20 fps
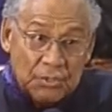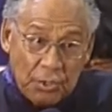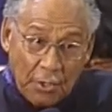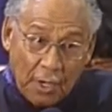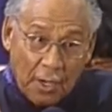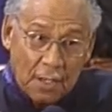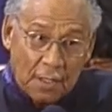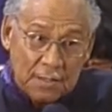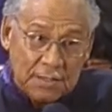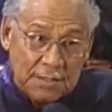
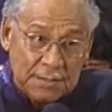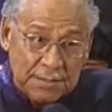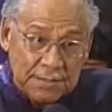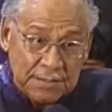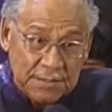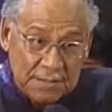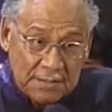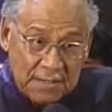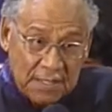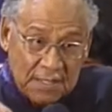church,
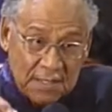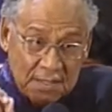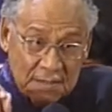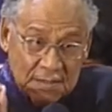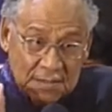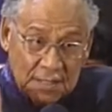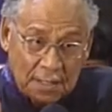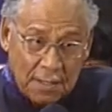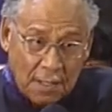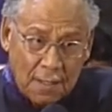that
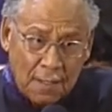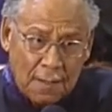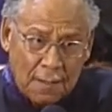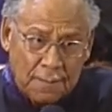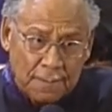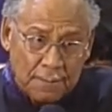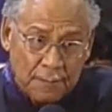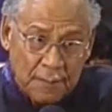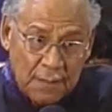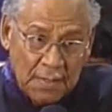has
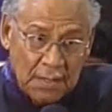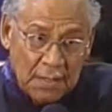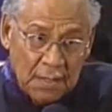come